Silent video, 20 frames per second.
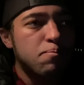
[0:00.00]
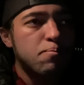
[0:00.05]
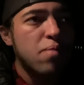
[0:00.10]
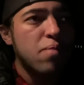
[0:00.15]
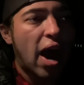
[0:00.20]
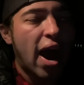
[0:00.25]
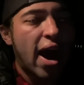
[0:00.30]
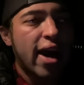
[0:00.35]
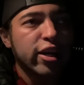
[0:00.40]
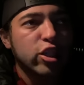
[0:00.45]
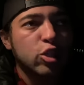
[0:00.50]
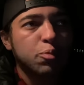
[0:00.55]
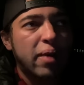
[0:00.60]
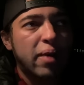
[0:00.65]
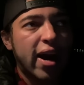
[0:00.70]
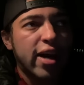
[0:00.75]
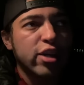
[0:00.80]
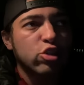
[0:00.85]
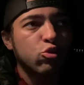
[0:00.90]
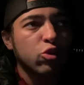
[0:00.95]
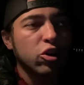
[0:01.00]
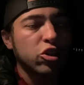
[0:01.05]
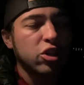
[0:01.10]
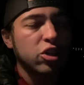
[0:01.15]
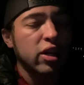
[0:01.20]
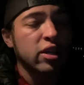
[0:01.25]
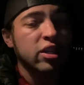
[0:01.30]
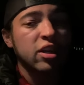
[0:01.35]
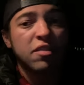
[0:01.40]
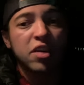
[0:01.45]
highest pass rush
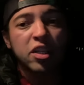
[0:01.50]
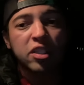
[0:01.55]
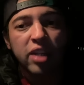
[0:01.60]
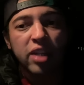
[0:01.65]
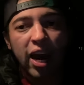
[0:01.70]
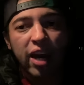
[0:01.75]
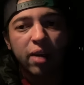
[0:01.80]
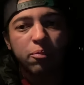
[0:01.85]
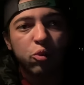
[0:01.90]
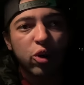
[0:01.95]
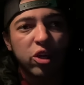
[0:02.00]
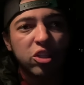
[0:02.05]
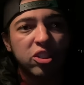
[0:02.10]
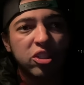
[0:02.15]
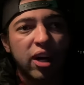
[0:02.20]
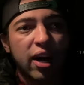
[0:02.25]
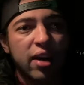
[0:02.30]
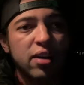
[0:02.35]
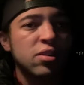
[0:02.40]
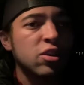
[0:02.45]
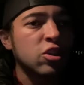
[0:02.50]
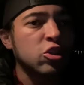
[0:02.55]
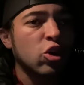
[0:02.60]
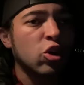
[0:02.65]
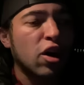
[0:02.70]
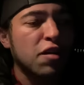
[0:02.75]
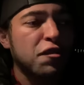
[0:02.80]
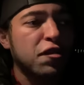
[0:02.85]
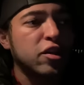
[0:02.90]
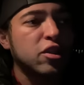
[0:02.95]
and giving Dak Prescott in this
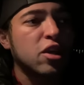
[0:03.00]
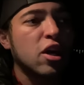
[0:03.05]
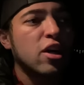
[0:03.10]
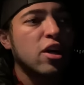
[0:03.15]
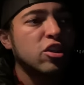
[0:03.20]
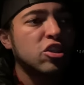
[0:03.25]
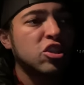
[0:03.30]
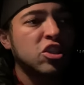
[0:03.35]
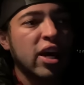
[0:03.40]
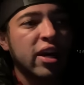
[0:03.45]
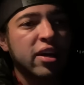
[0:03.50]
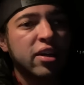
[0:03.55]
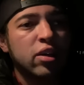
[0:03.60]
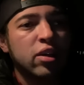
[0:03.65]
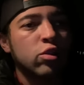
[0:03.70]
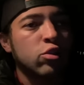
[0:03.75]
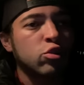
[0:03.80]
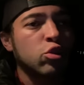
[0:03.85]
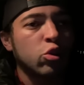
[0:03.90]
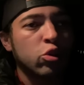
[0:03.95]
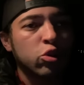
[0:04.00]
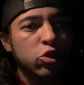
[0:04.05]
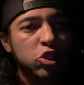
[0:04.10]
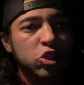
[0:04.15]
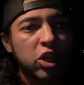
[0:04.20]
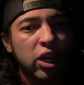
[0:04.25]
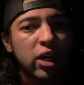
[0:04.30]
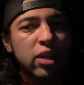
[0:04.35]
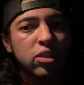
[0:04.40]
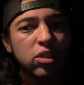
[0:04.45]
offense second and third
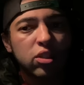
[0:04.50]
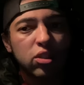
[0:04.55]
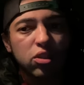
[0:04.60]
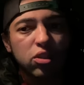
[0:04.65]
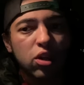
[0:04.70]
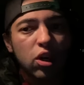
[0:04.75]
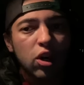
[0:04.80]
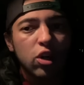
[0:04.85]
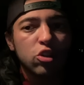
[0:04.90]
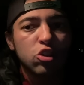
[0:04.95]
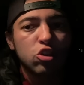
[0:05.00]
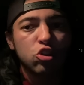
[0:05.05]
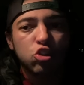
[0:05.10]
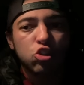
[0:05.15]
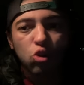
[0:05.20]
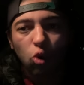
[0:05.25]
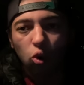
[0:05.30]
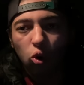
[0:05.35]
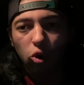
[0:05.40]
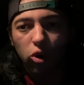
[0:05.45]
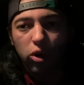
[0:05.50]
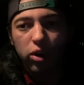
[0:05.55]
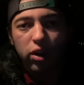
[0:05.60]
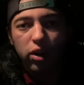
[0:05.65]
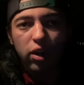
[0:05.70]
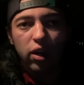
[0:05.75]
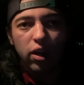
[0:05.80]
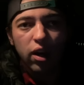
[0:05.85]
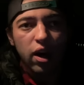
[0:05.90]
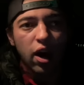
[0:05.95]
chances to score
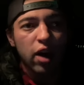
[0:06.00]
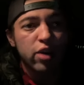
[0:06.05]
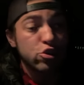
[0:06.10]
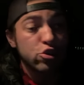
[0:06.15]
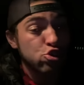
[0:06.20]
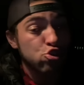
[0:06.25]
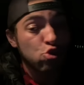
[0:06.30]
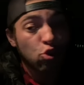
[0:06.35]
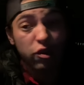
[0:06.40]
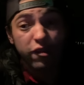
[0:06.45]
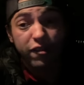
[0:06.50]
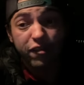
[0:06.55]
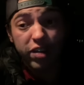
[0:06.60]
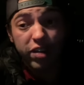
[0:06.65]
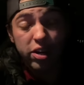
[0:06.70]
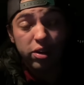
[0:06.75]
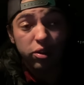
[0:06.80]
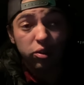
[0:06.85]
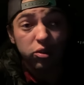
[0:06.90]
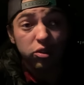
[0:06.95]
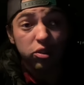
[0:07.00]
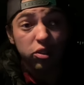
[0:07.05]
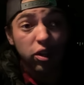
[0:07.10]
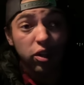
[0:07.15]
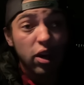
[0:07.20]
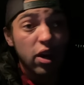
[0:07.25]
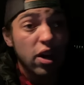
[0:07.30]
and short fields,